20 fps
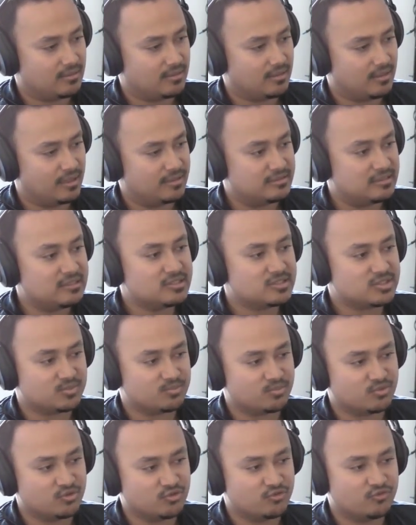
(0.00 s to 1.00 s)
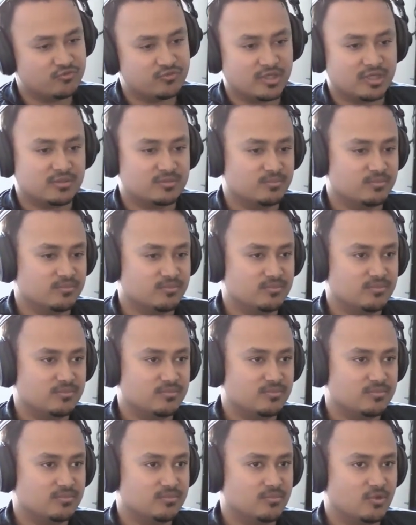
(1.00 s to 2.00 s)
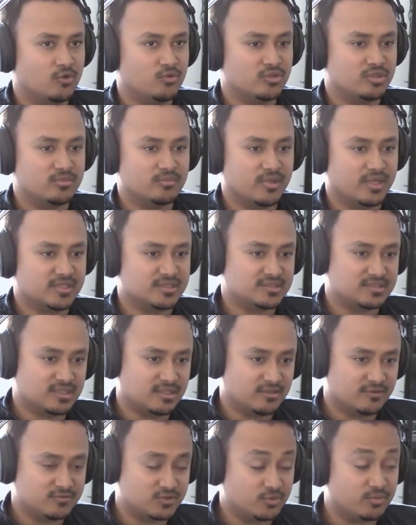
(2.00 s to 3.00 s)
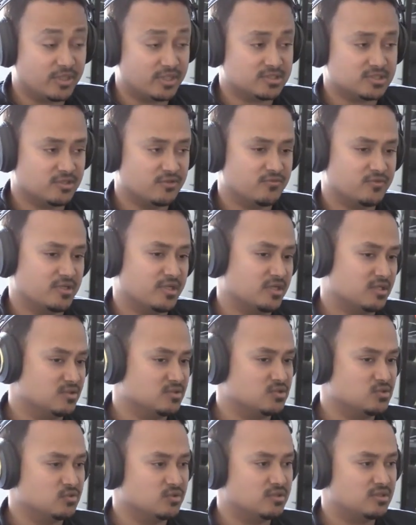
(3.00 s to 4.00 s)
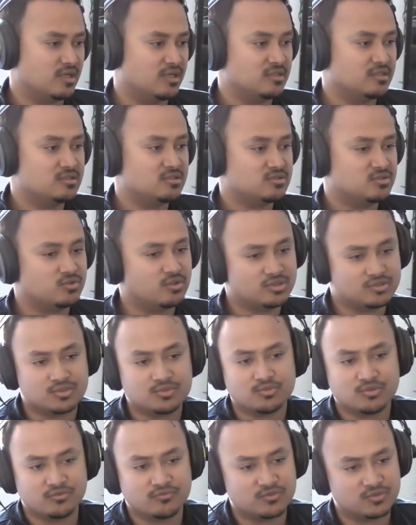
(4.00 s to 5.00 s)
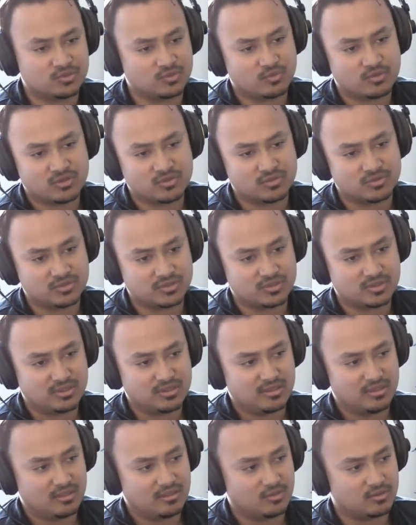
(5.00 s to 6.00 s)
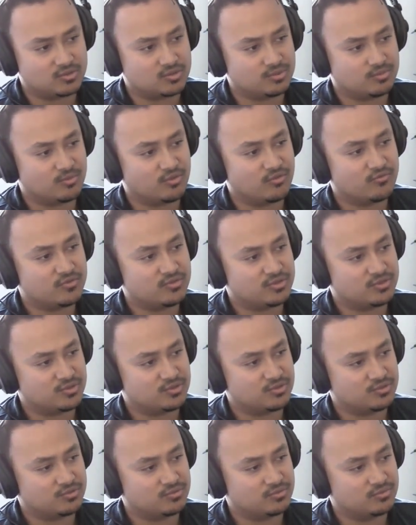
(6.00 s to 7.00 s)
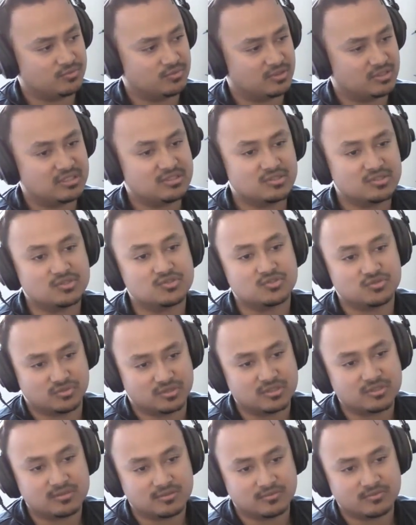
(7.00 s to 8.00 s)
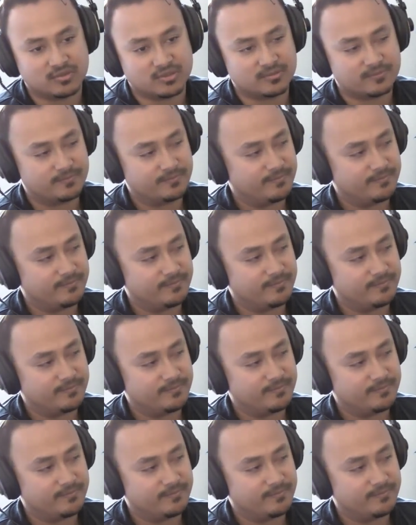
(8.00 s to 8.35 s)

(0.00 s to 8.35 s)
I needed to prove not only myself to myself that I could do it. I needed to also prove it to the world, or to prove it to an industry, right?